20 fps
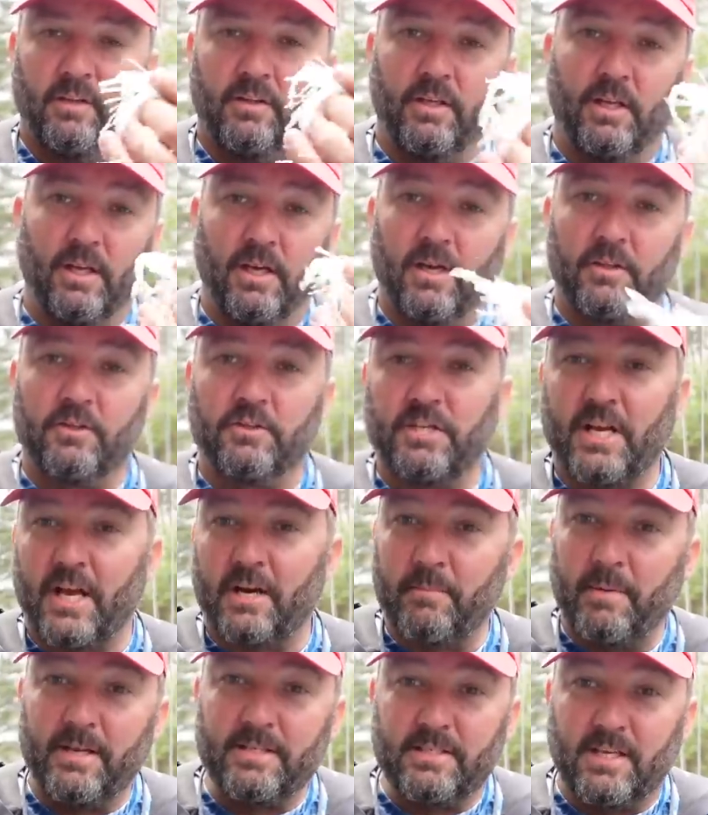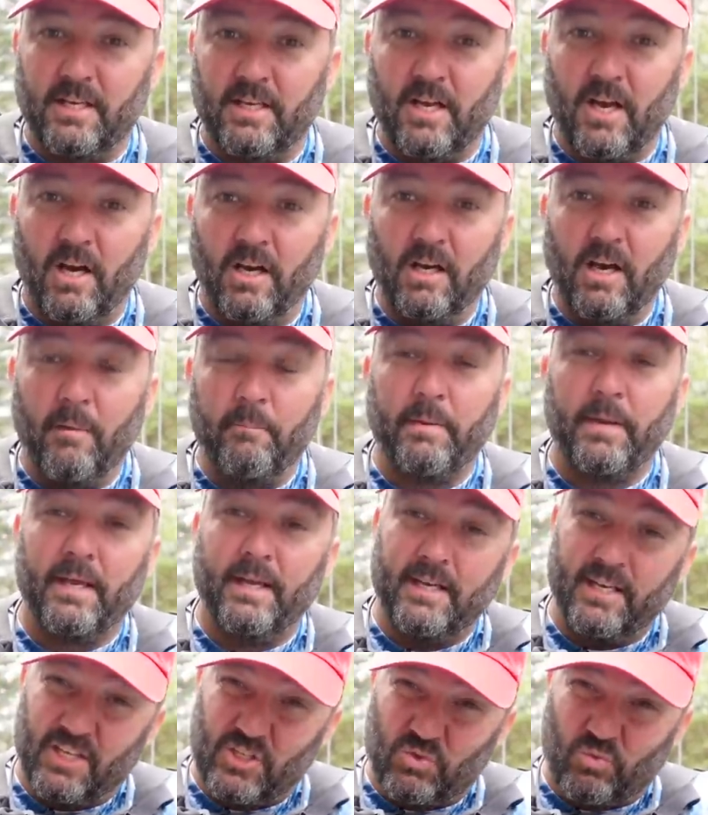the other chatterbait's getting hung up
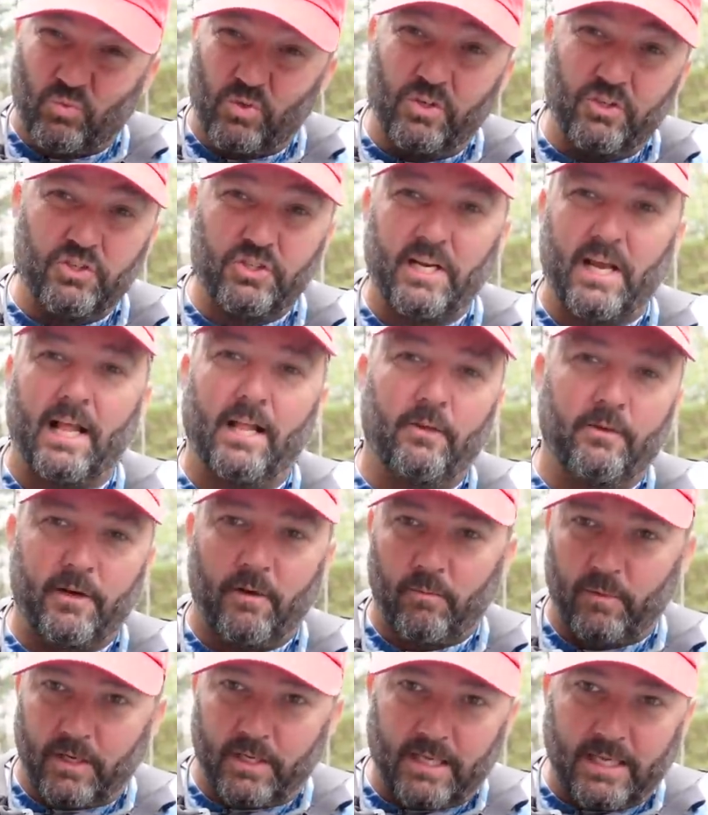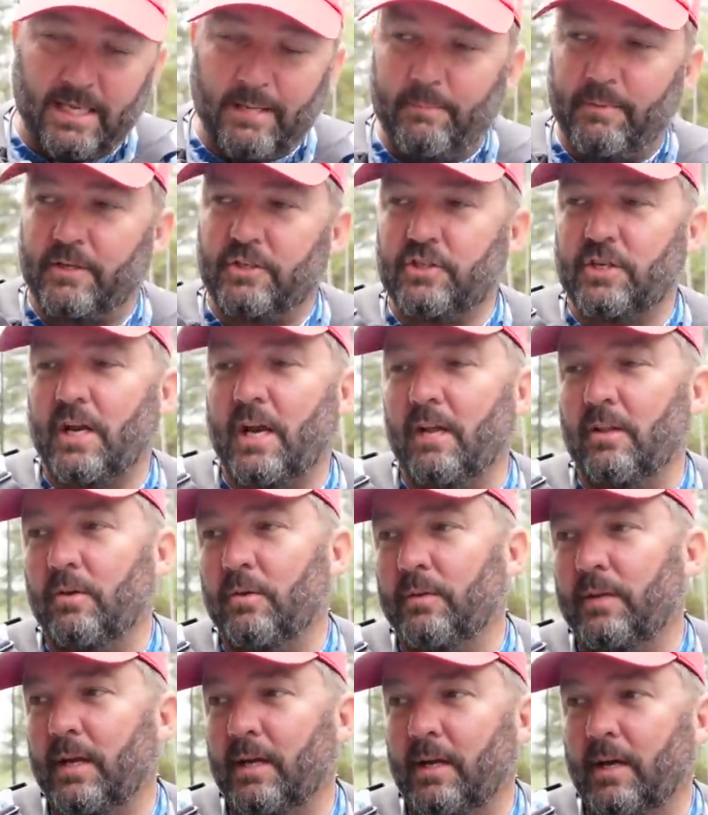in and it's real shallow and I want to keep it
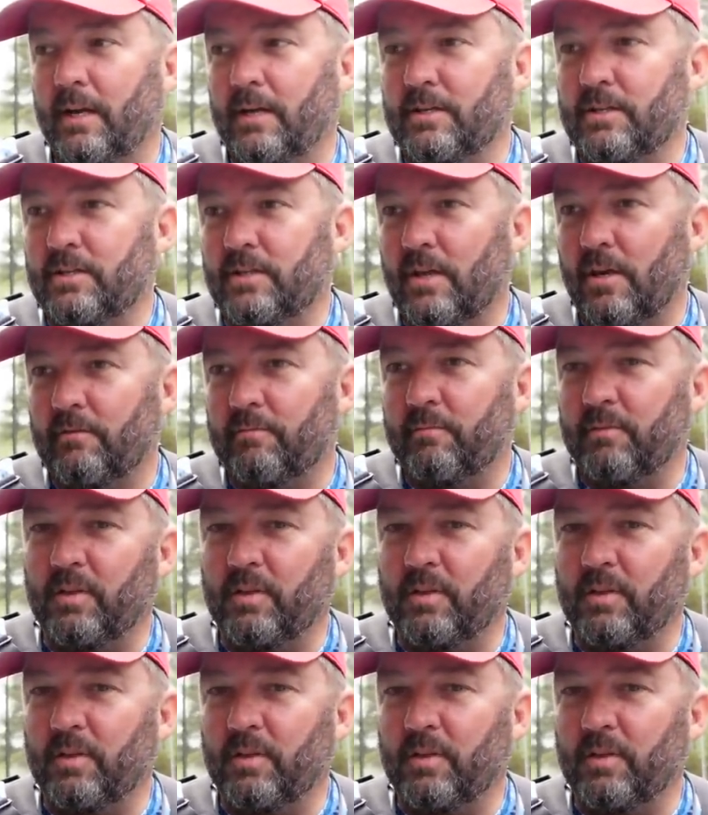shallow and that kind of stuff.